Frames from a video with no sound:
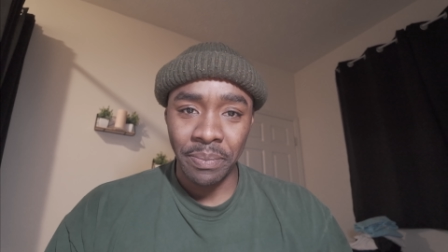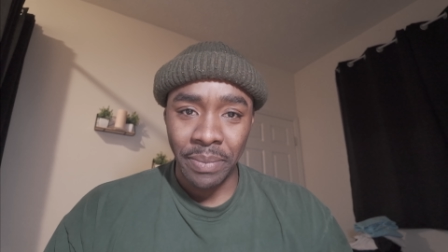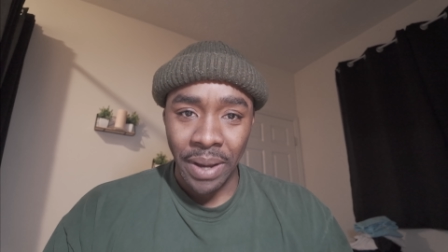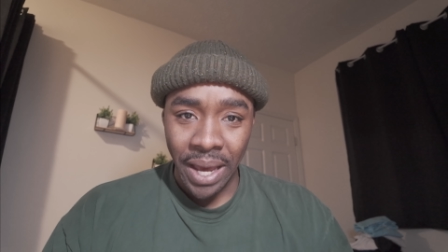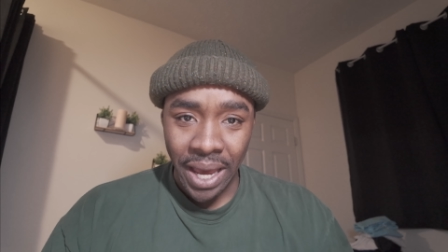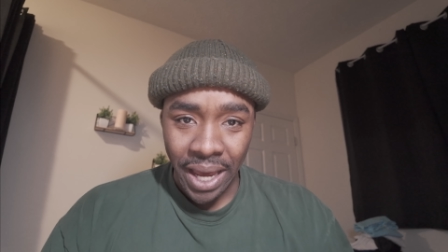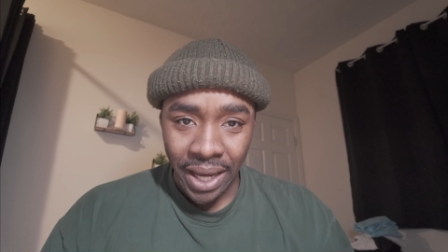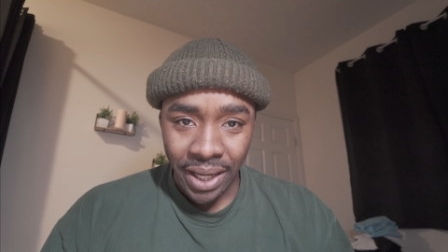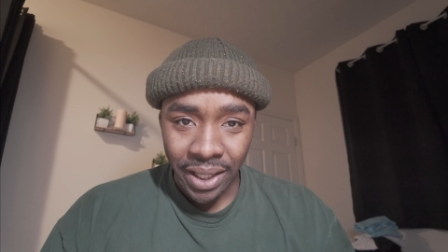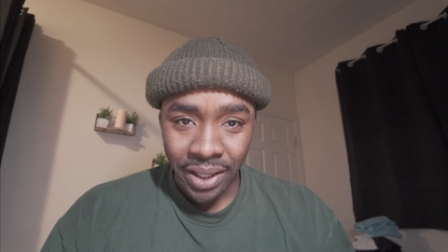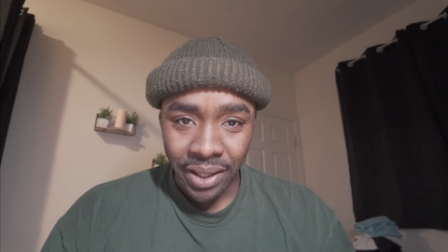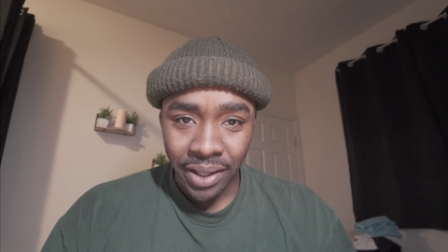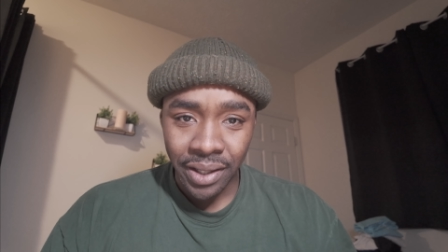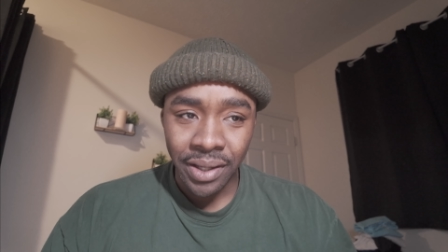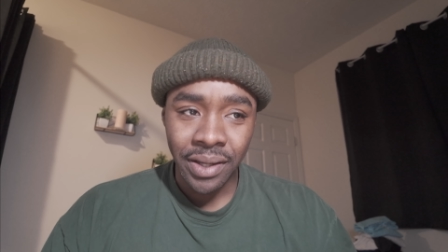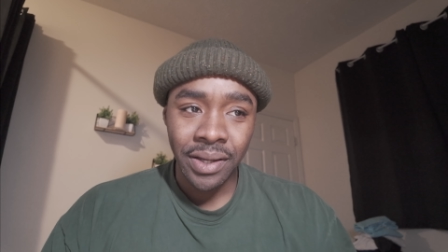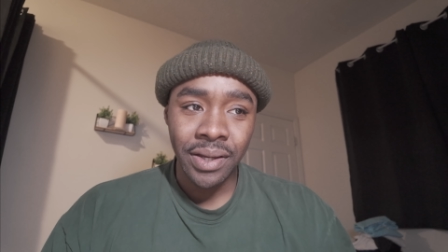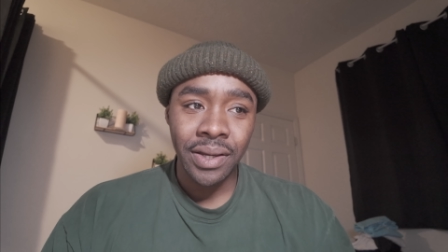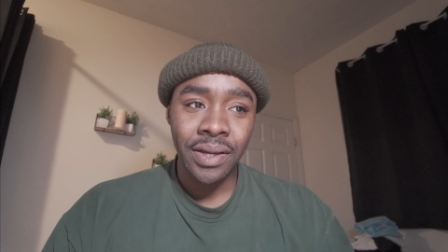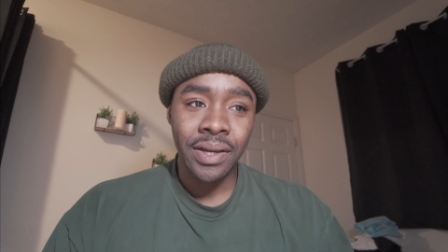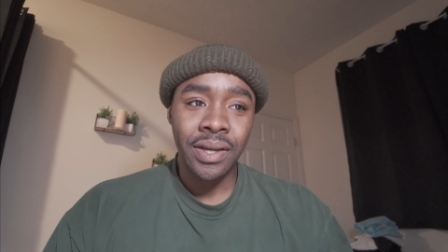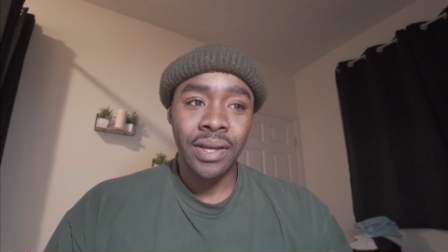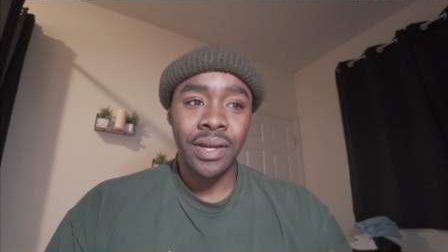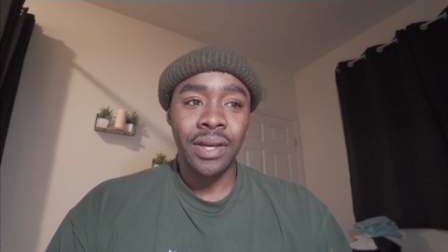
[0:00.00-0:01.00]
back
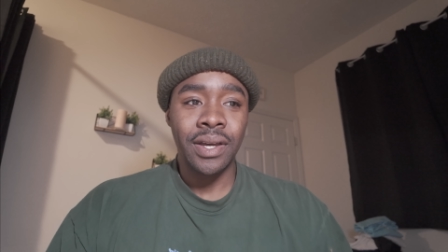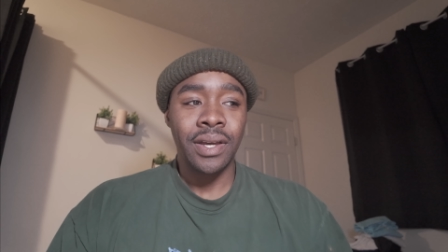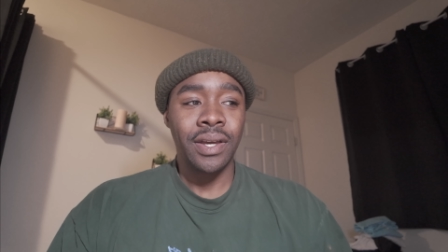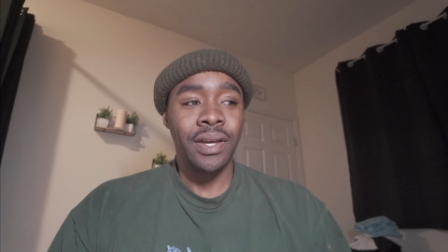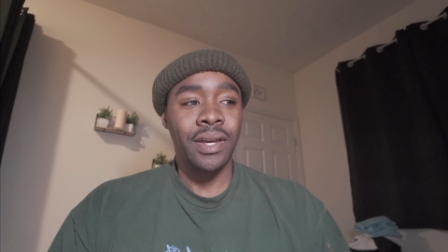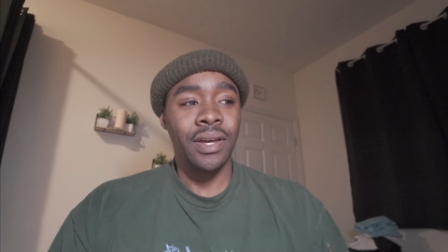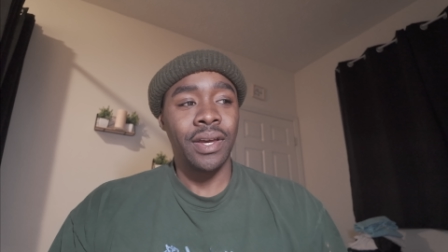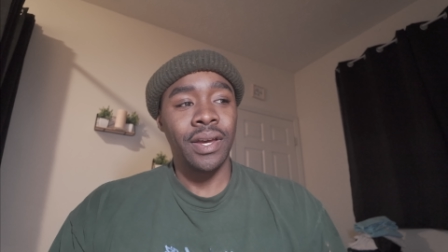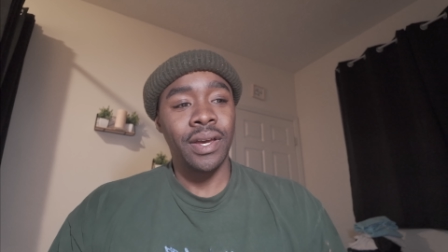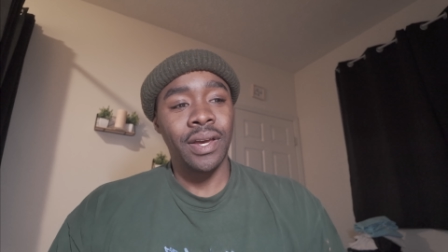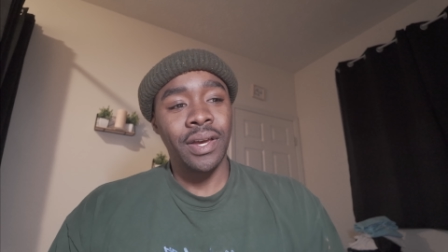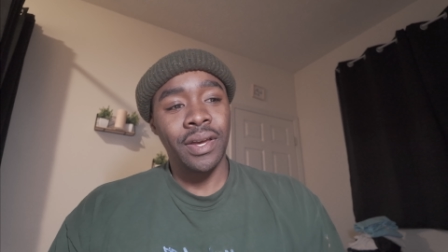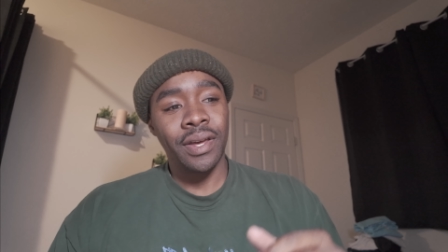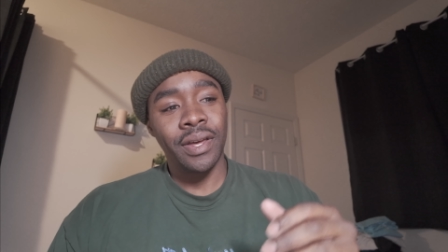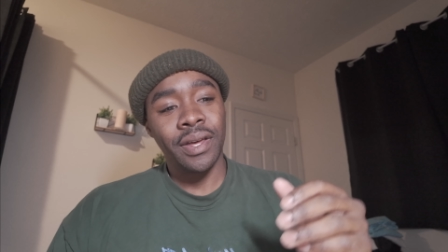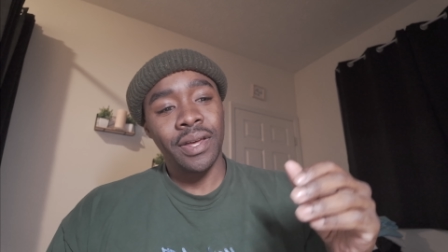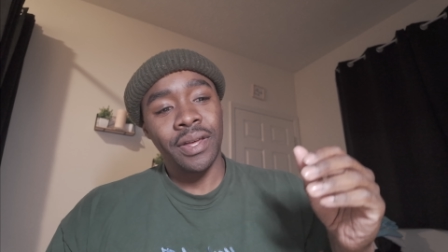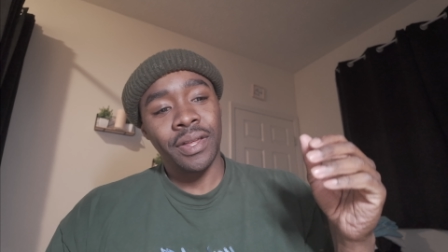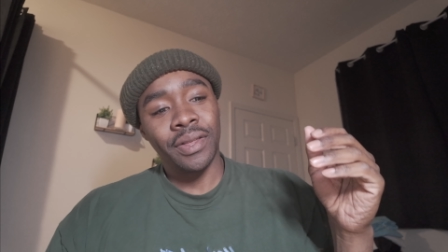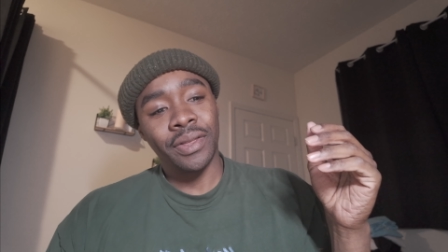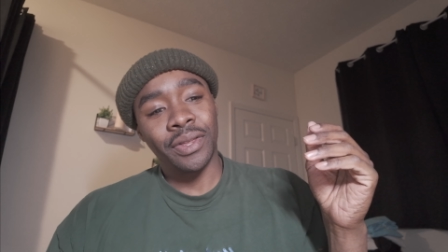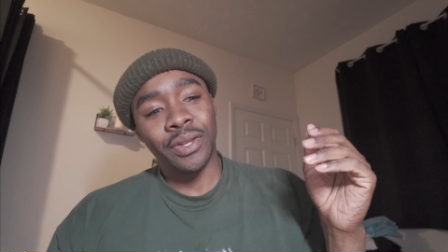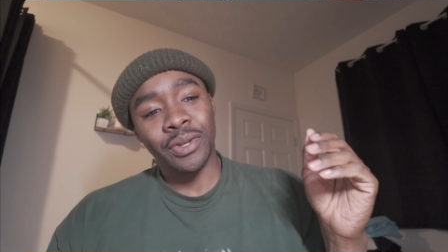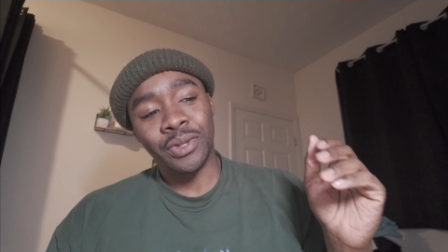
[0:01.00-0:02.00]

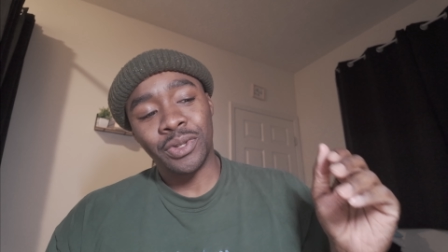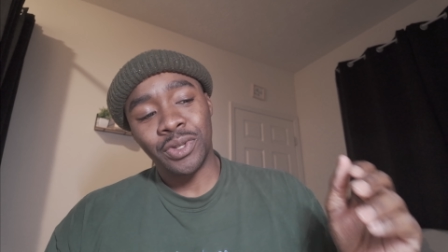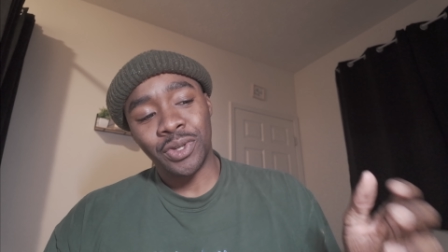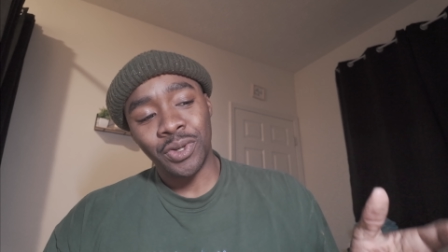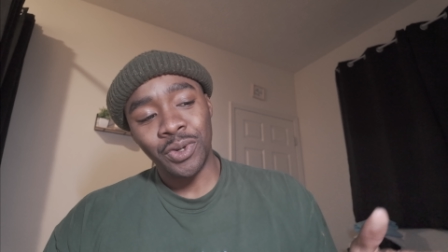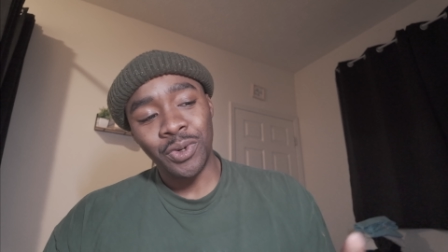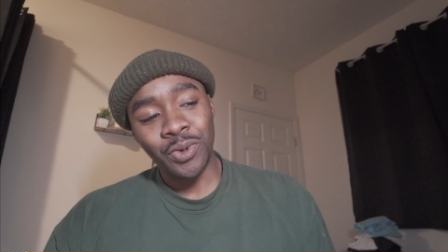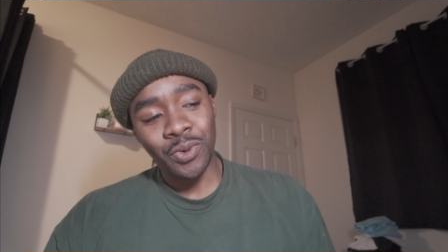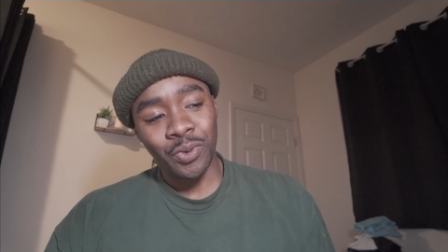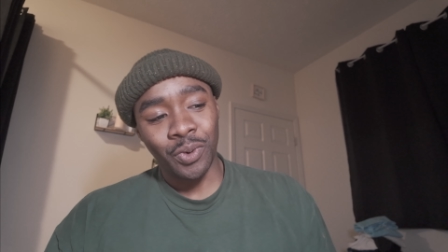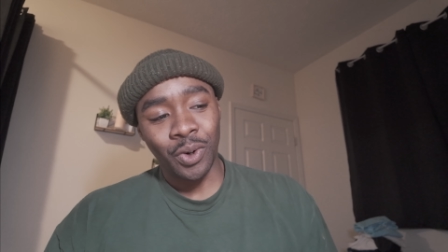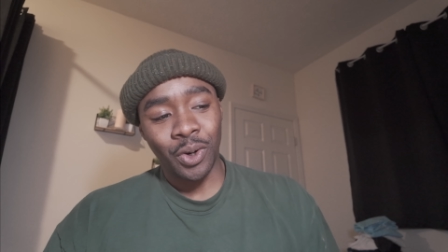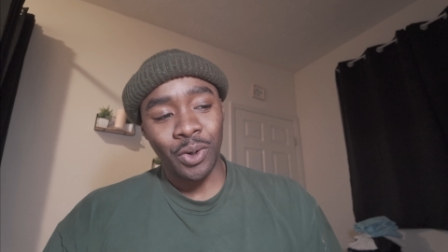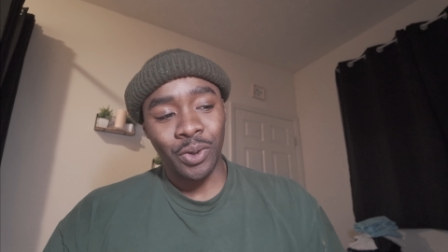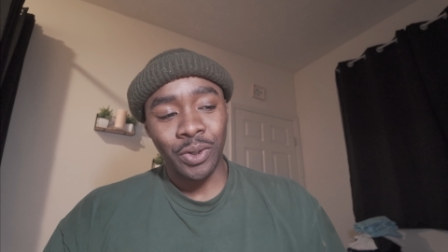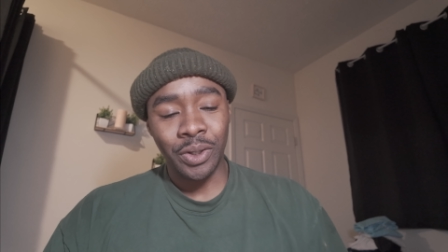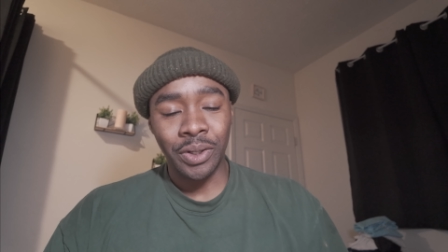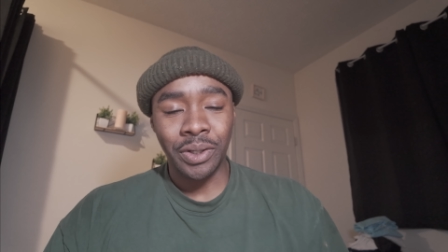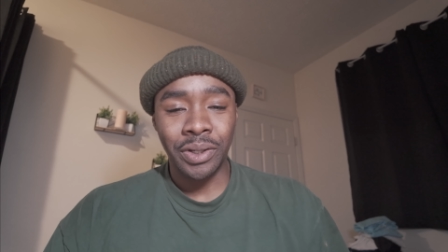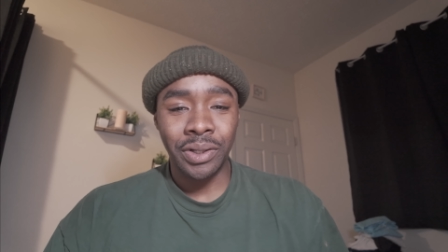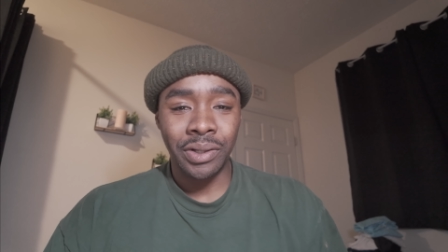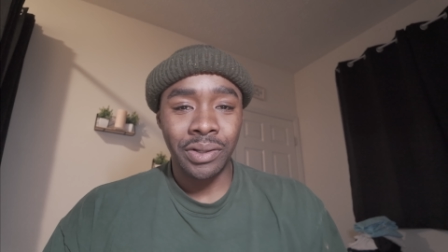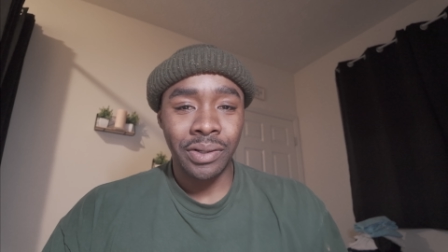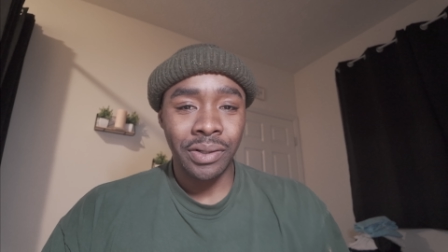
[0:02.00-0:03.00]
the two
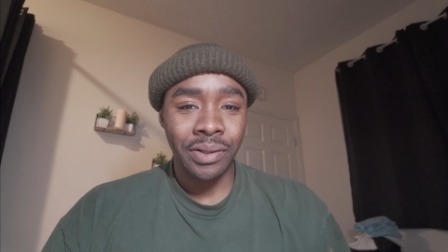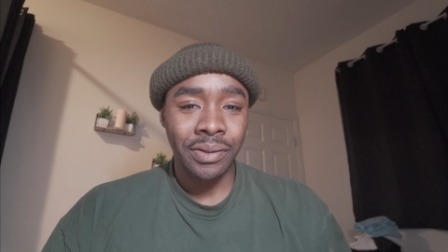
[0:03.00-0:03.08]
rolling